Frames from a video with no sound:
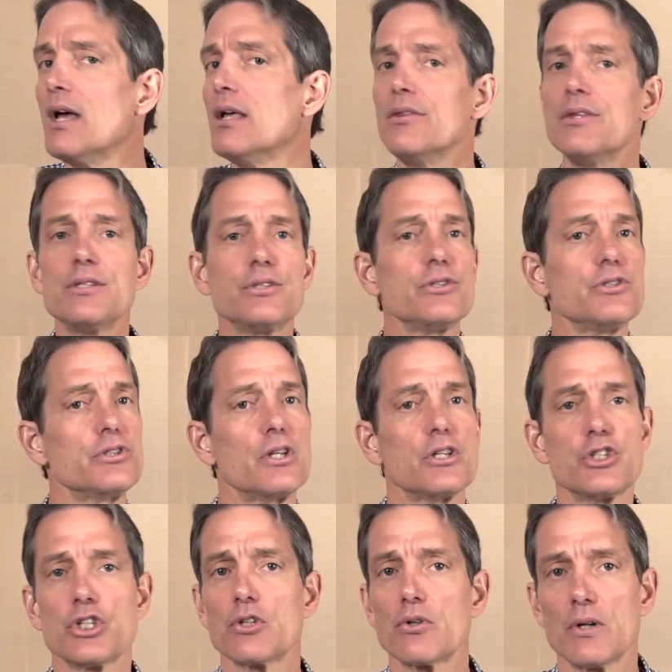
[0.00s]
This is
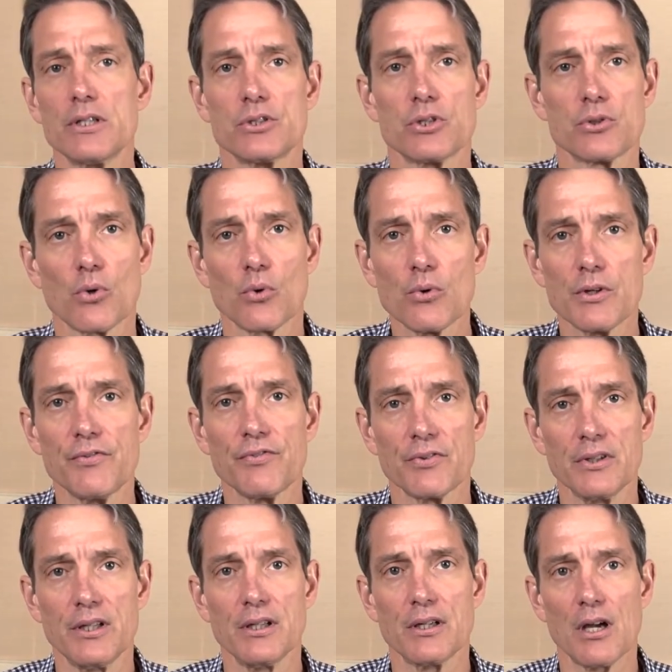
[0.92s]
such a great story for
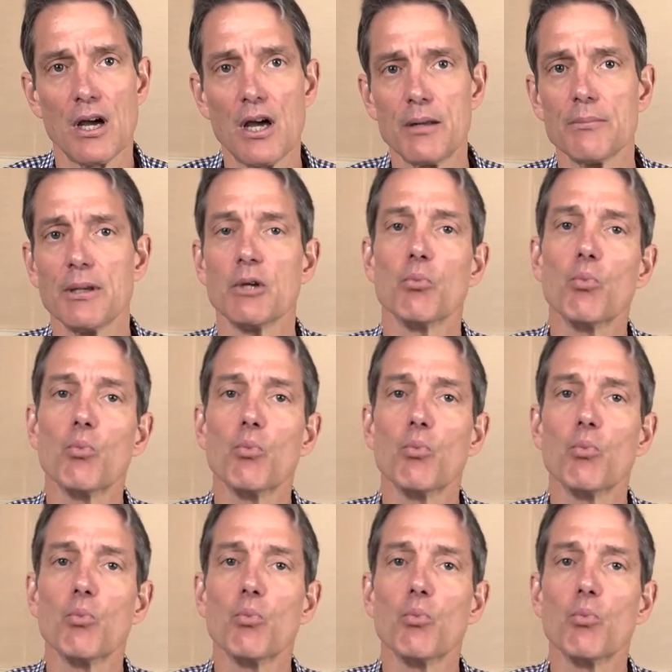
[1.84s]
the economy.